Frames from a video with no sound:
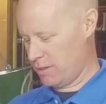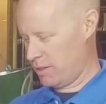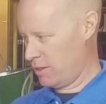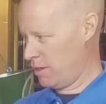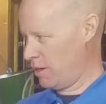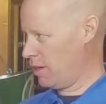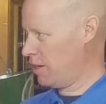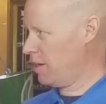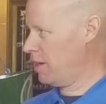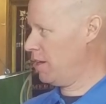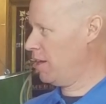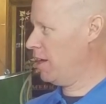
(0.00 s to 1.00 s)

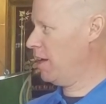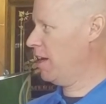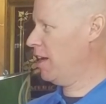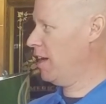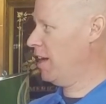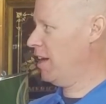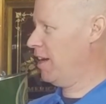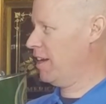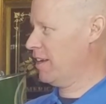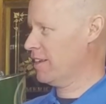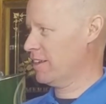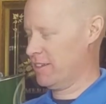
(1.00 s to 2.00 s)

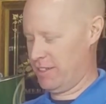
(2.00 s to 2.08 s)
(silent)